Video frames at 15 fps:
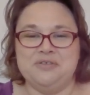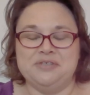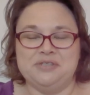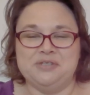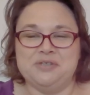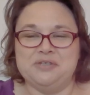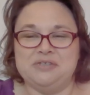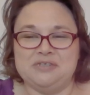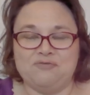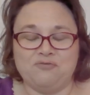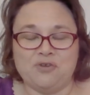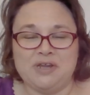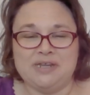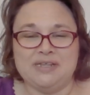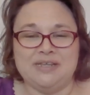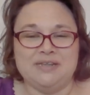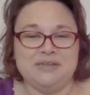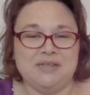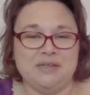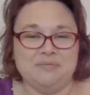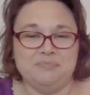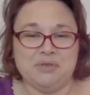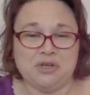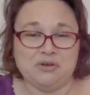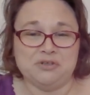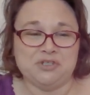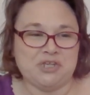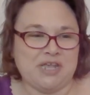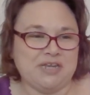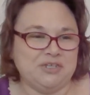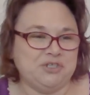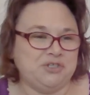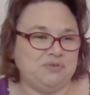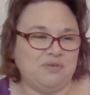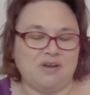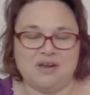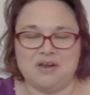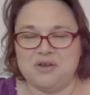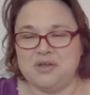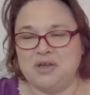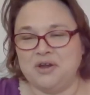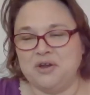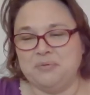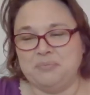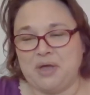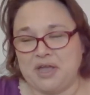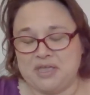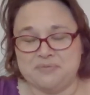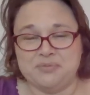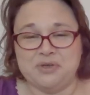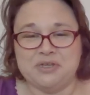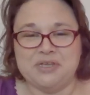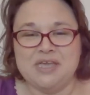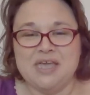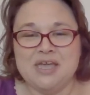This is a different and, and bigger change to our, our pocketbook.